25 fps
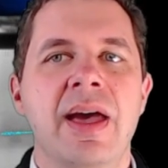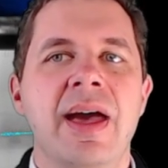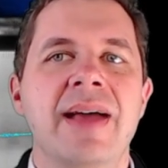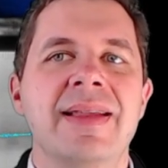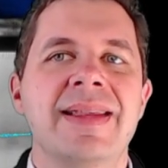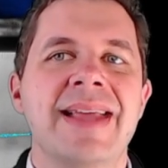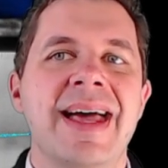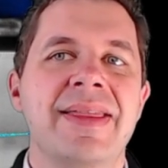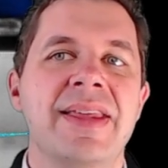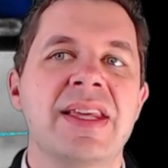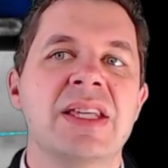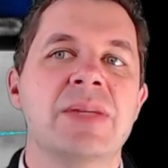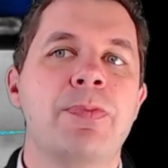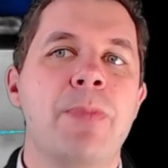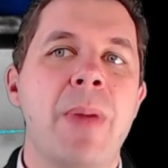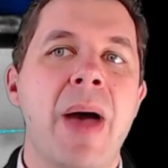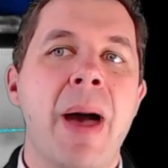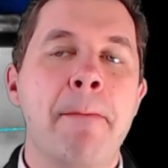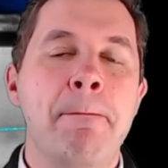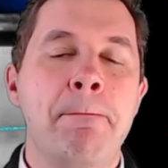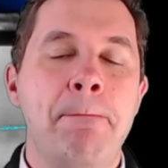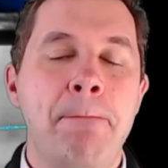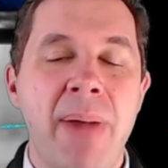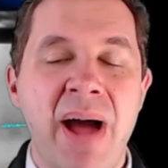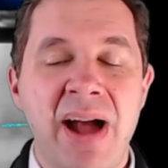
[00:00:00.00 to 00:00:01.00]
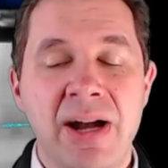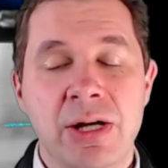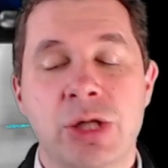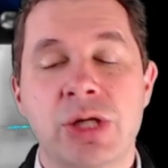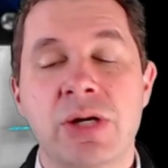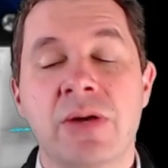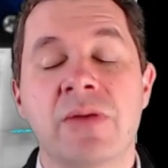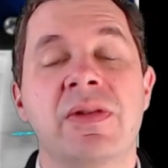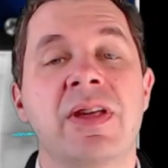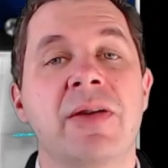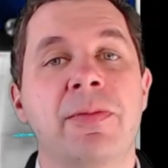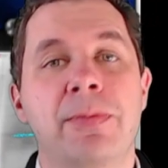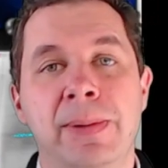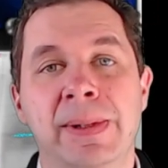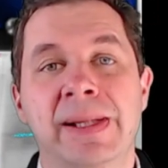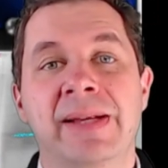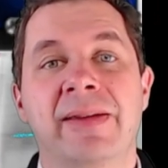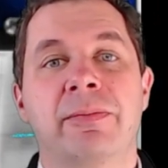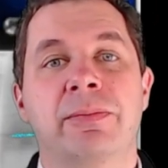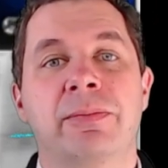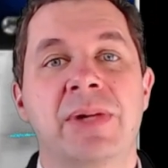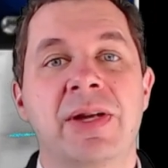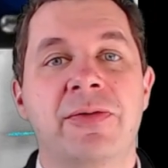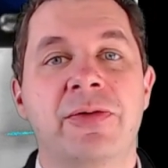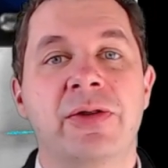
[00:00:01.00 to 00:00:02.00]
Now there's a bunch of
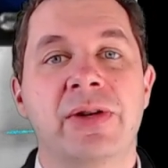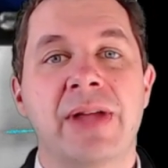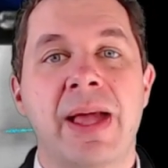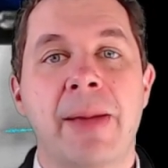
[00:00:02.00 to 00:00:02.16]
different